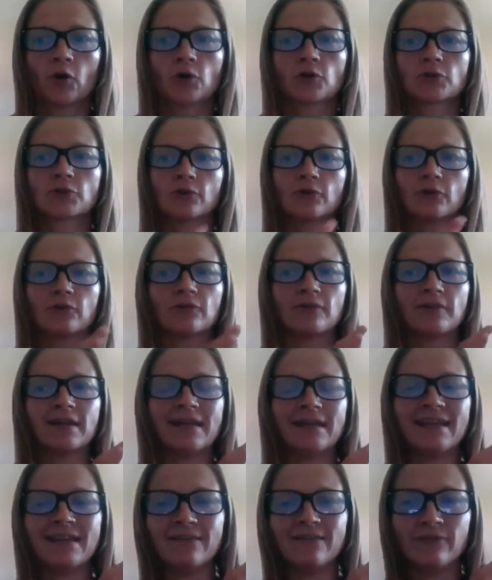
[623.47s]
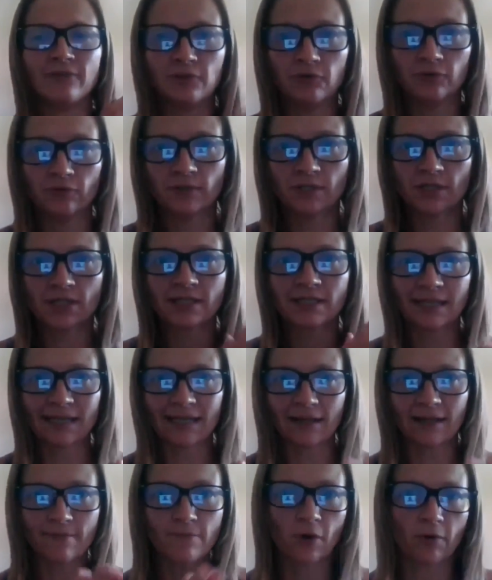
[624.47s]
So if you just
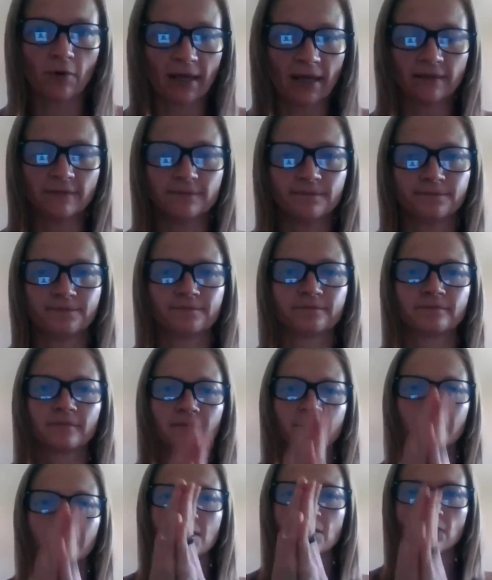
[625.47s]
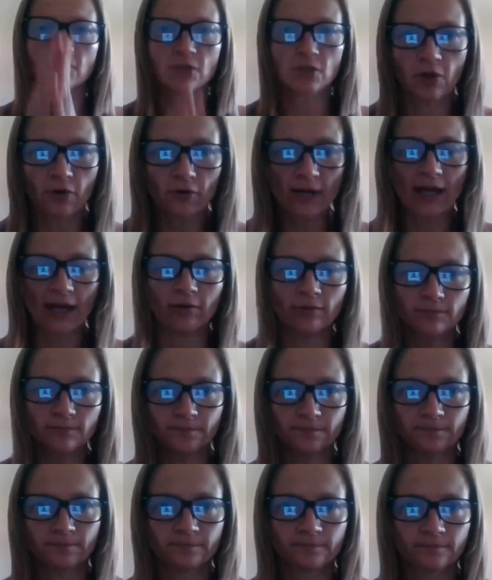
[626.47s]
take a moment to slow down